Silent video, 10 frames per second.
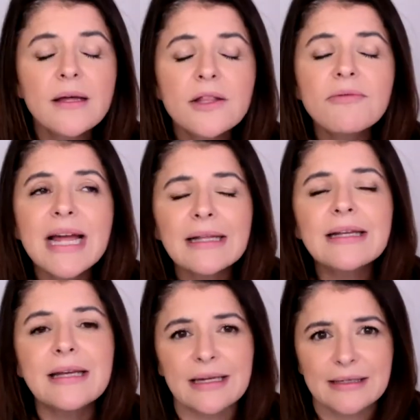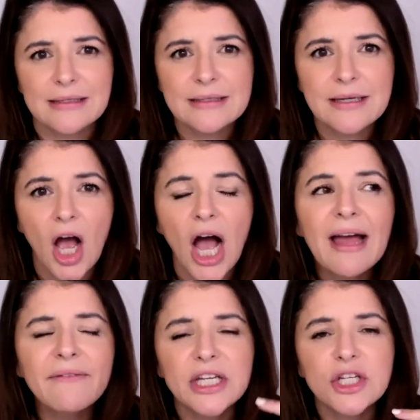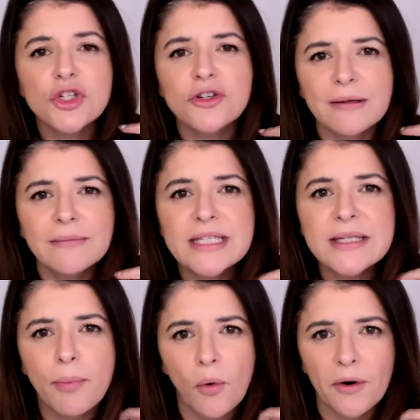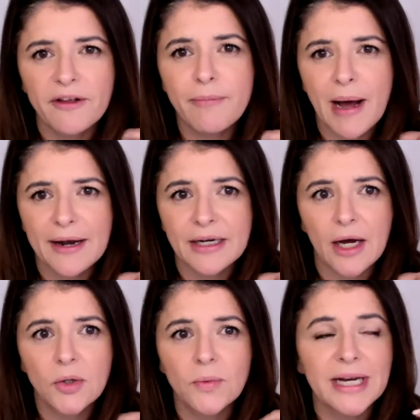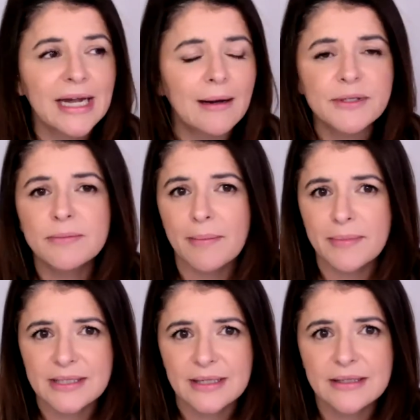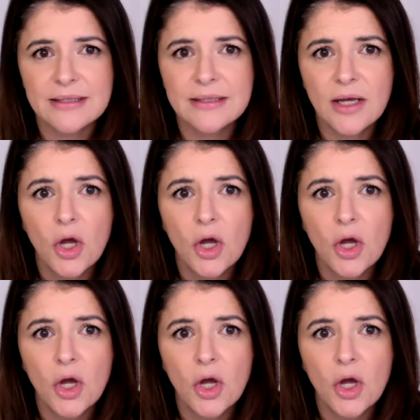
The reality is, I have an extremely supportive partner when it comes to my business.